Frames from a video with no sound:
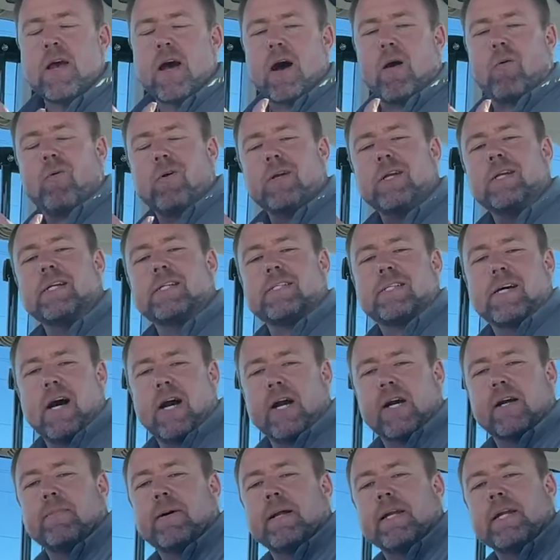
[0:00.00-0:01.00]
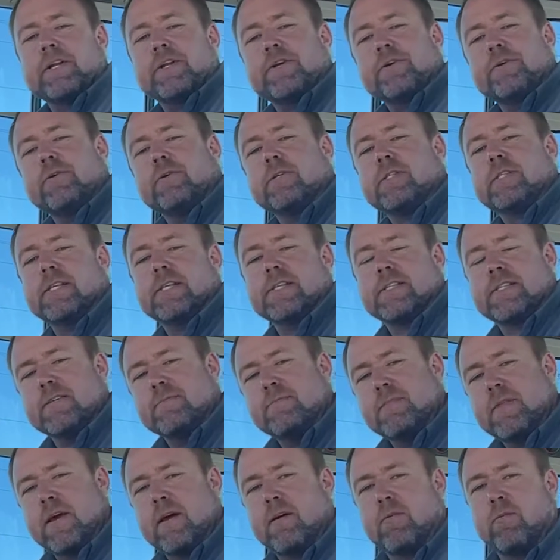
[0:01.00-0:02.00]
I wanted to talk about a new
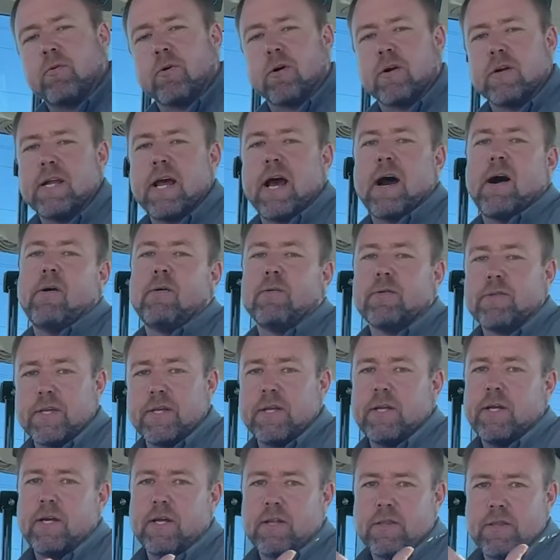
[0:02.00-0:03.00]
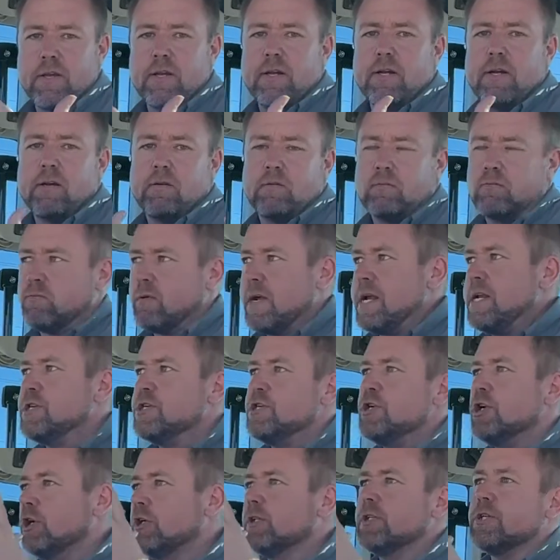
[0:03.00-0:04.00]
system that we're now the, the
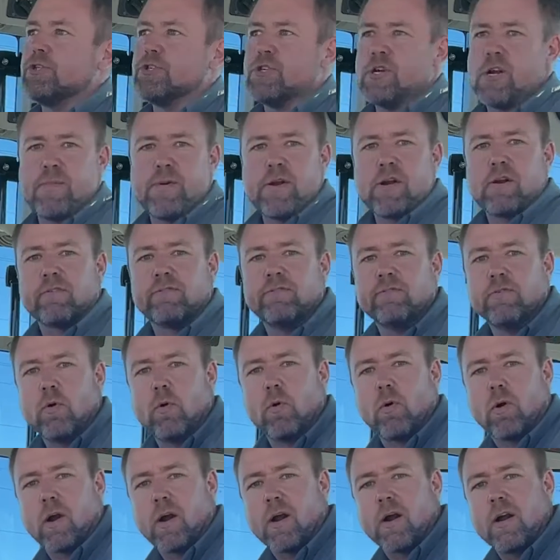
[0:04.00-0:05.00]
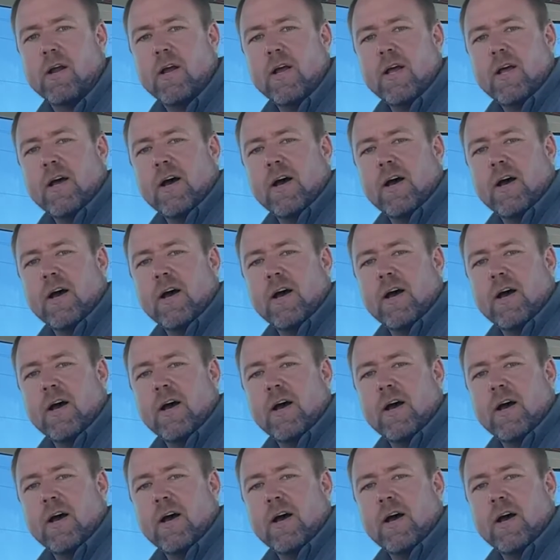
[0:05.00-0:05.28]
regional distributor for,